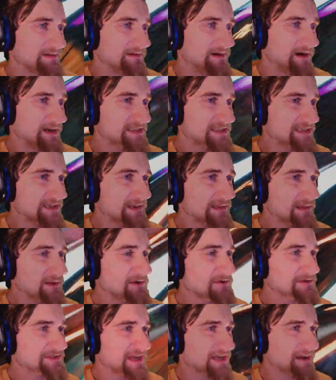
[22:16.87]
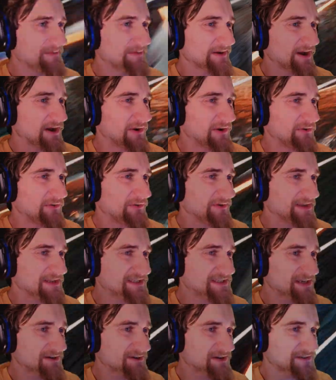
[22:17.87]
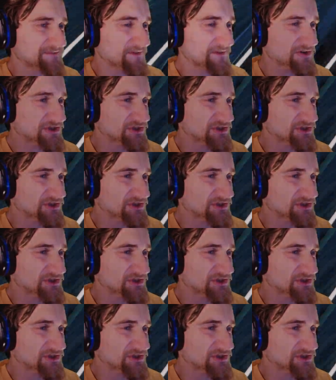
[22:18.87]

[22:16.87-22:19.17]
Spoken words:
I said a long time ago when this series first